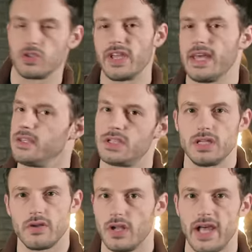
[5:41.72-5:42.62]
again, just
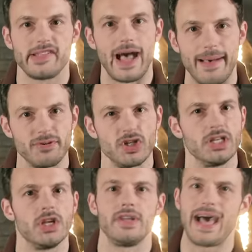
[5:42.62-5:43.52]
another nice
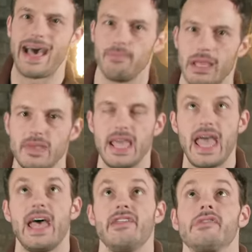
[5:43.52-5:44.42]
option, you know, not maybe
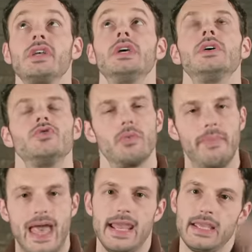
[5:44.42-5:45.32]
as
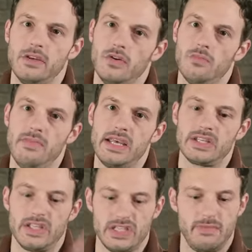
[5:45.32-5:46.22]
dramatic in your
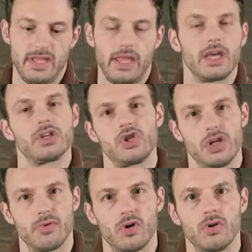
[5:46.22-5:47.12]
mix as something like a
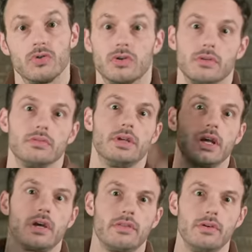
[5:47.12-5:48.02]
shimmer or like
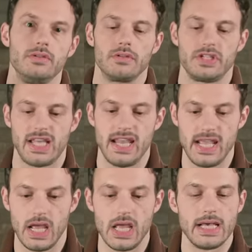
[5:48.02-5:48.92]
a cathedral
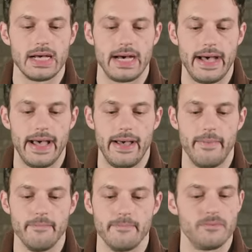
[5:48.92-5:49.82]
setting.
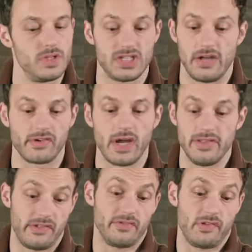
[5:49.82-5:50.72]
Um, sounds
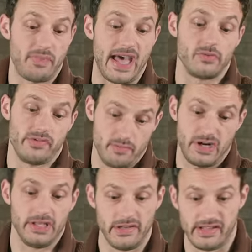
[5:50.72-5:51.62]
great. This, this patch was
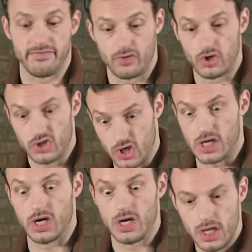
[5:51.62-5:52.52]
apparently designed for
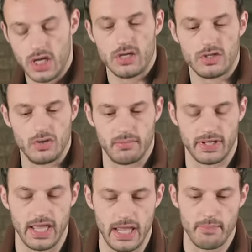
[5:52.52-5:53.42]
guitar to
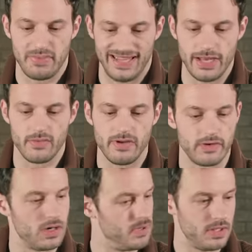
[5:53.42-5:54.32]
replicate a plate
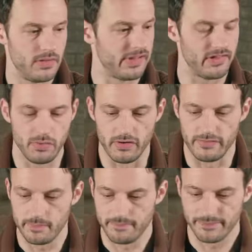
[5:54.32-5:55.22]
reverb. Sounds beautiful.